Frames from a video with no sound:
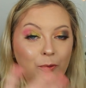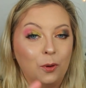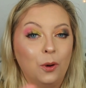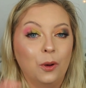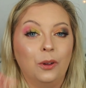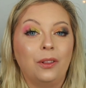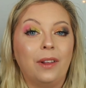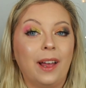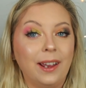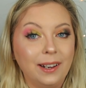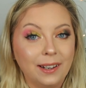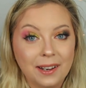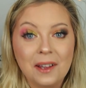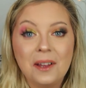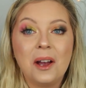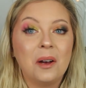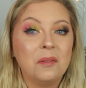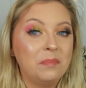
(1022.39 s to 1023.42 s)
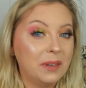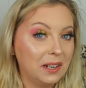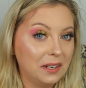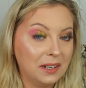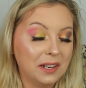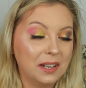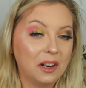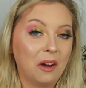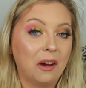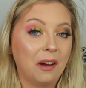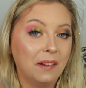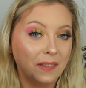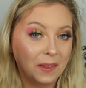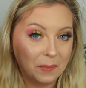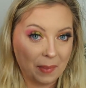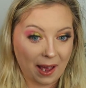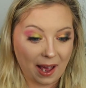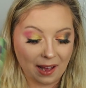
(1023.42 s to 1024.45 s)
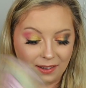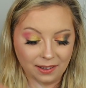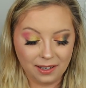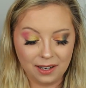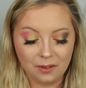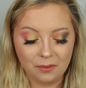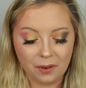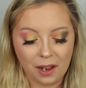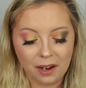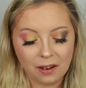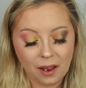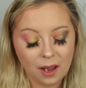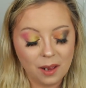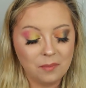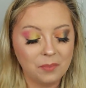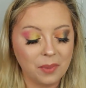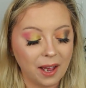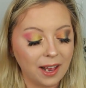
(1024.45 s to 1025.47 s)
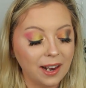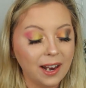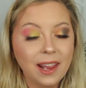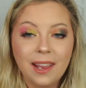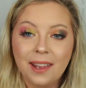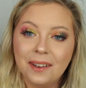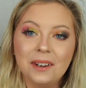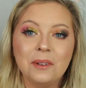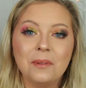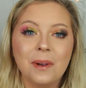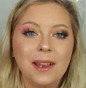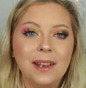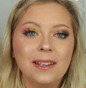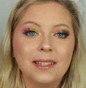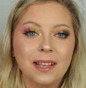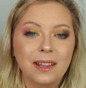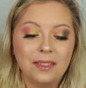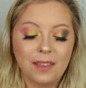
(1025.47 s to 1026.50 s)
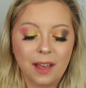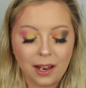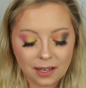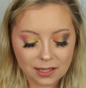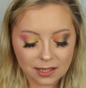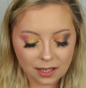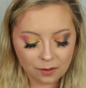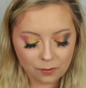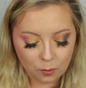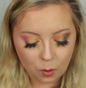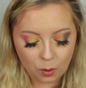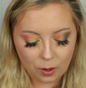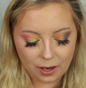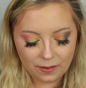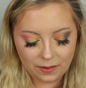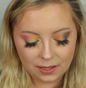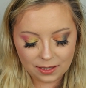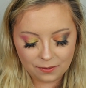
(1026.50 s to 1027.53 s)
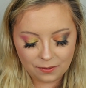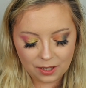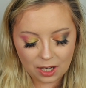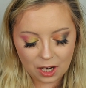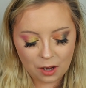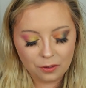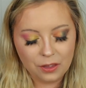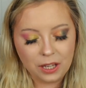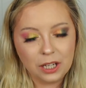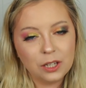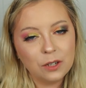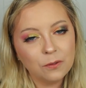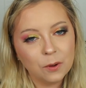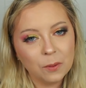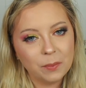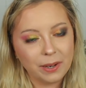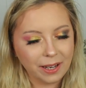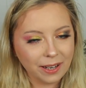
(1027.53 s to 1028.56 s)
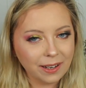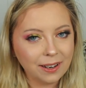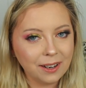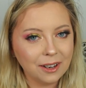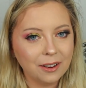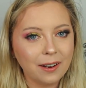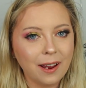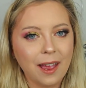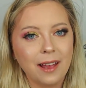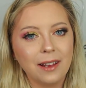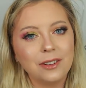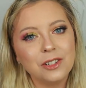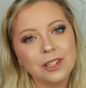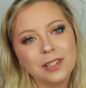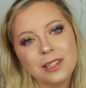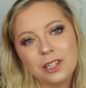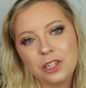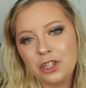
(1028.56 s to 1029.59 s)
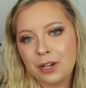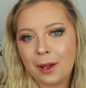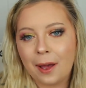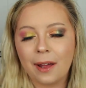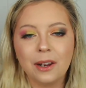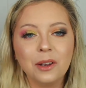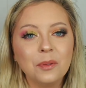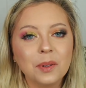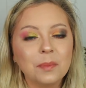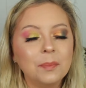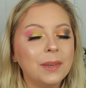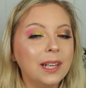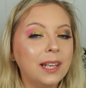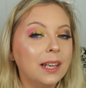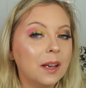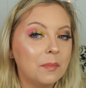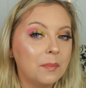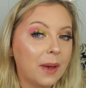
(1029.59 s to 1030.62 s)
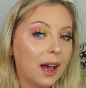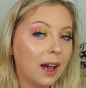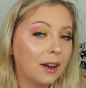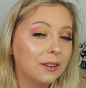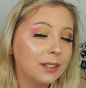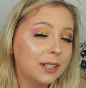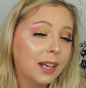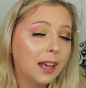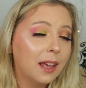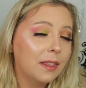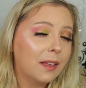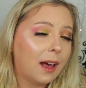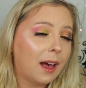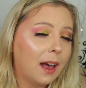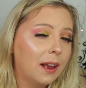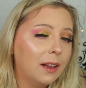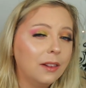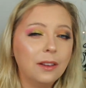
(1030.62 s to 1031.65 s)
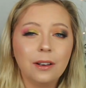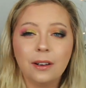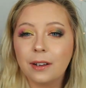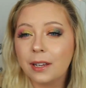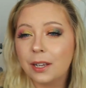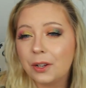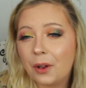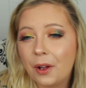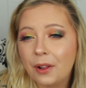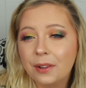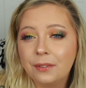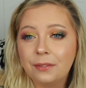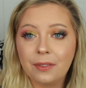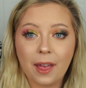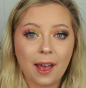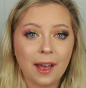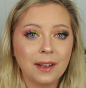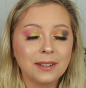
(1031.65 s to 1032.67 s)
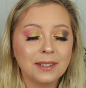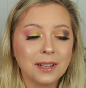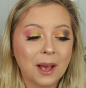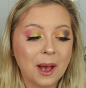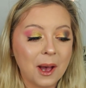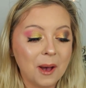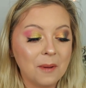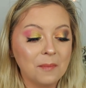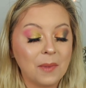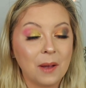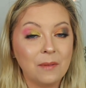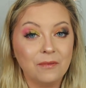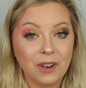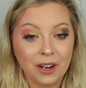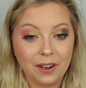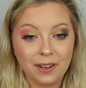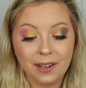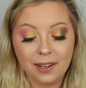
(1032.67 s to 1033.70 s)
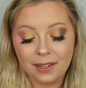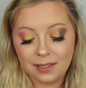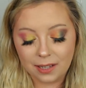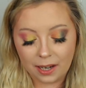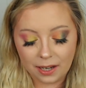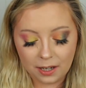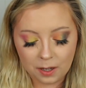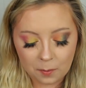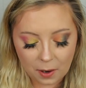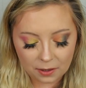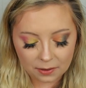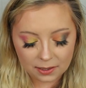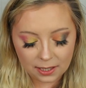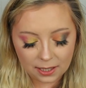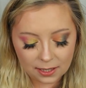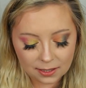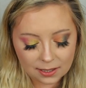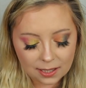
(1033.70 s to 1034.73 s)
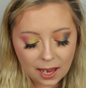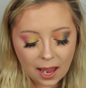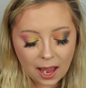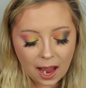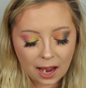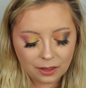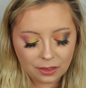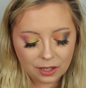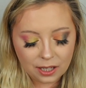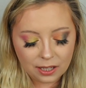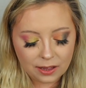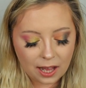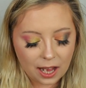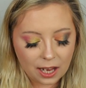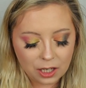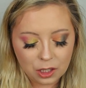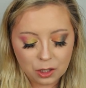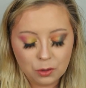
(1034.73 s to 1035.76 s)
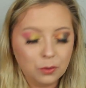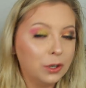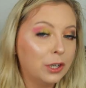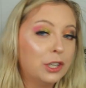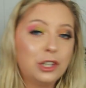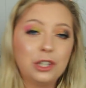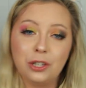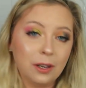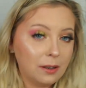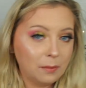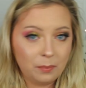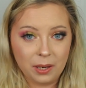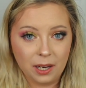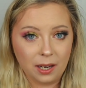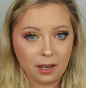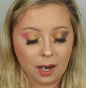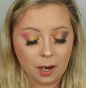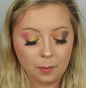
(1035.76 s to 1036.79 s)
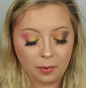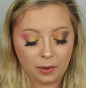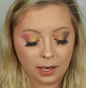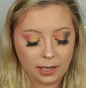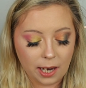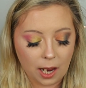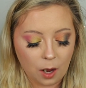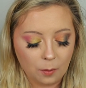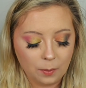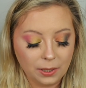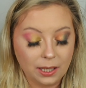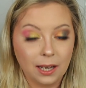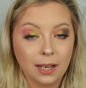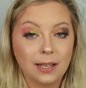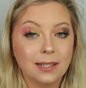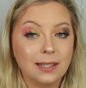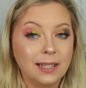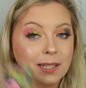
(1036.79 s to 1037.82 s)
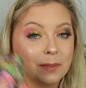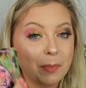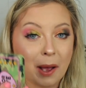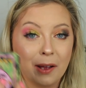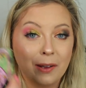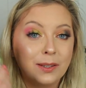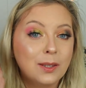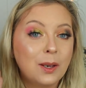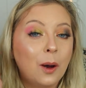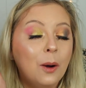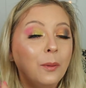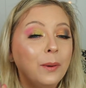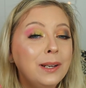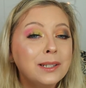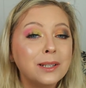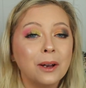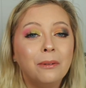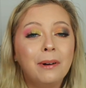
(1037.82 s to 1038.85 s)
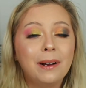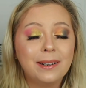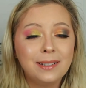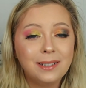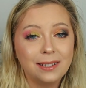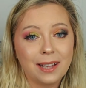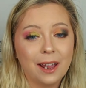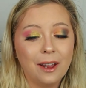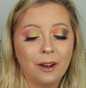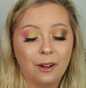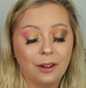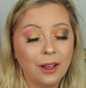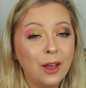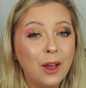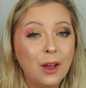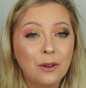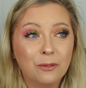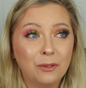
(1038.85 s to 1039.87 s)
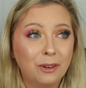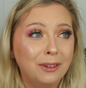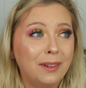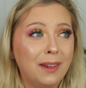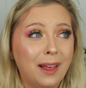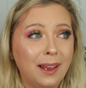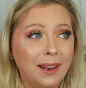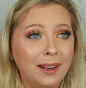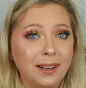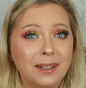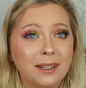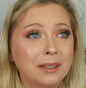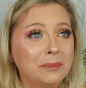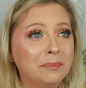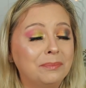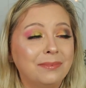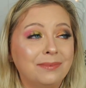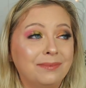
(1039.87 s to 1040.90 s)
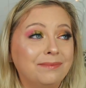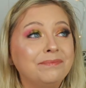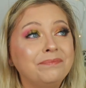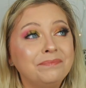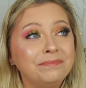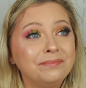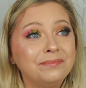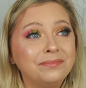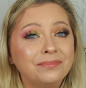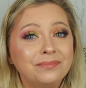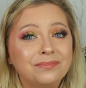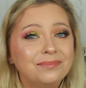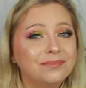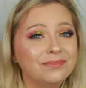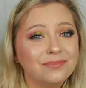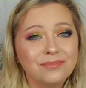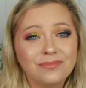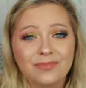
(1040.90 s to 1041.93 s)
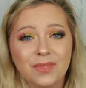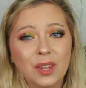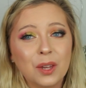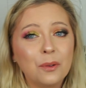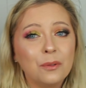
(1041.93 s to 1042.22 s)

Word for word: full like opinion on the palette and whatnot. But anyways, that is it for this video. Thank you for being here and just chatting with me about the eye look and all of that. um, I'm very excited about this. I think that you shouldn't pick it up right now, because these palettes always go on sale for like mm,